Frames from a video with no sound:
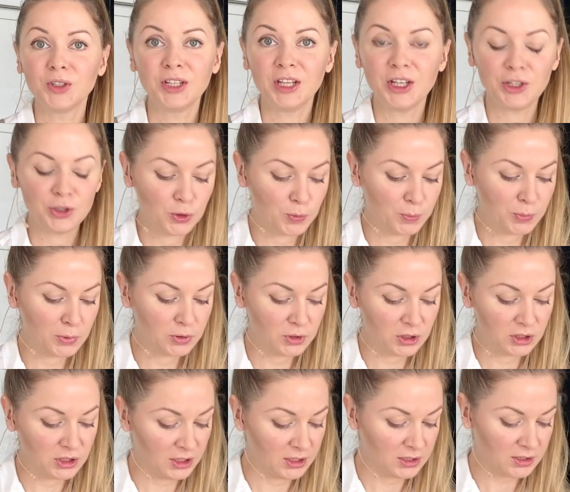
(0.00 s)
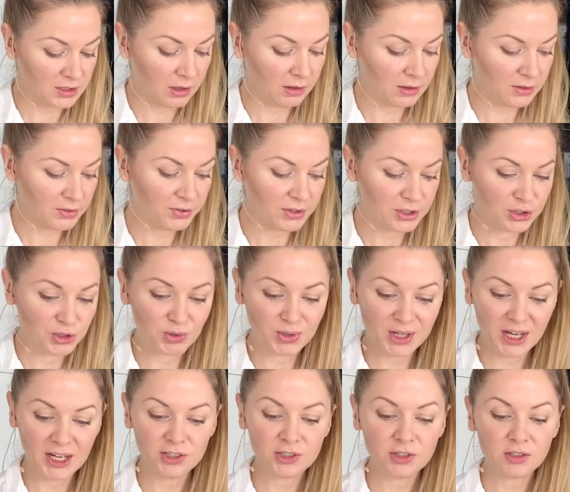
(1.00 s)
need to put it into the
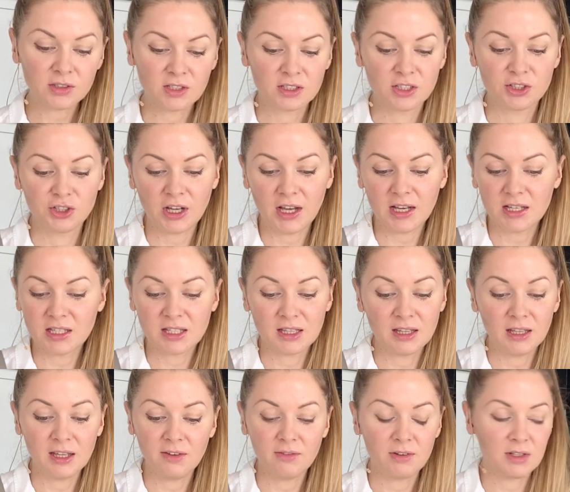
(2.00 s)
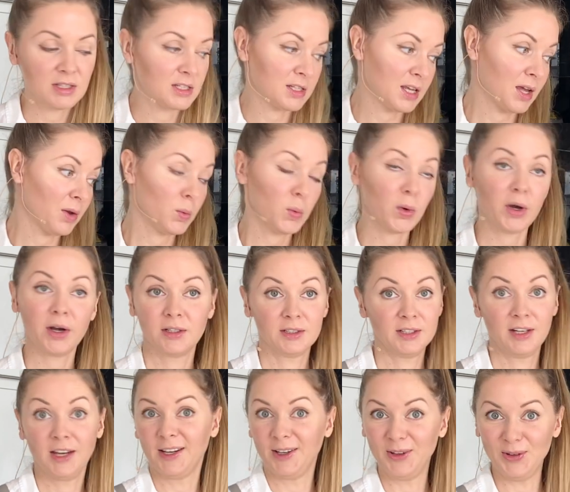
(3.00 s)
refrigerator, just leave it somewhere
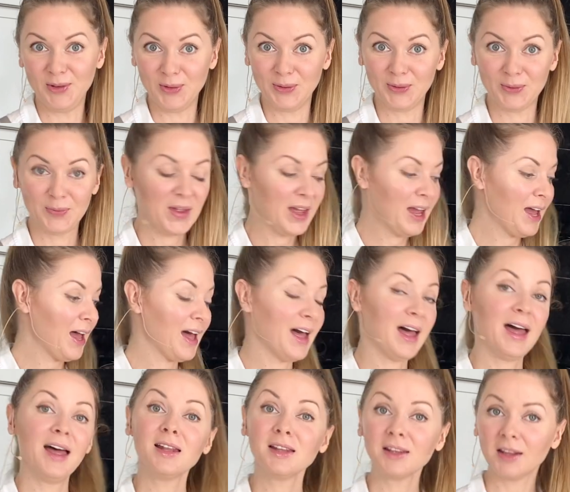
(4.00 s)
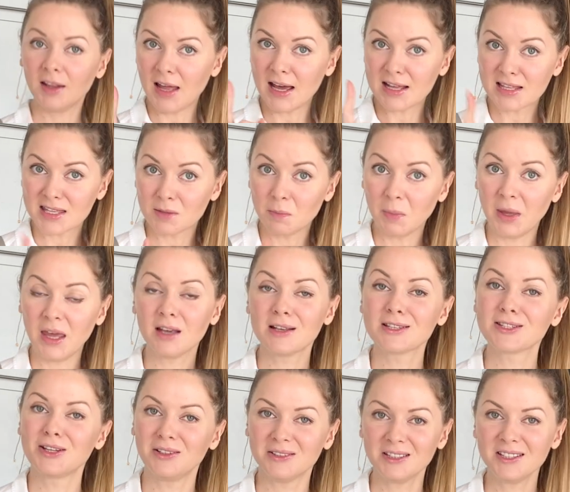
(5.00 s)
near you. And let's make
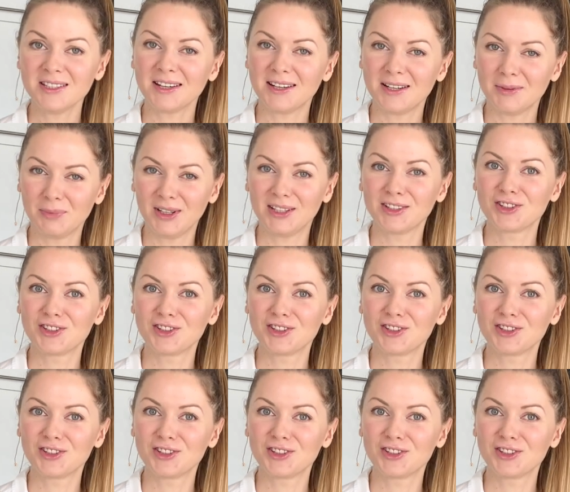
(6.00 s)
salted caramel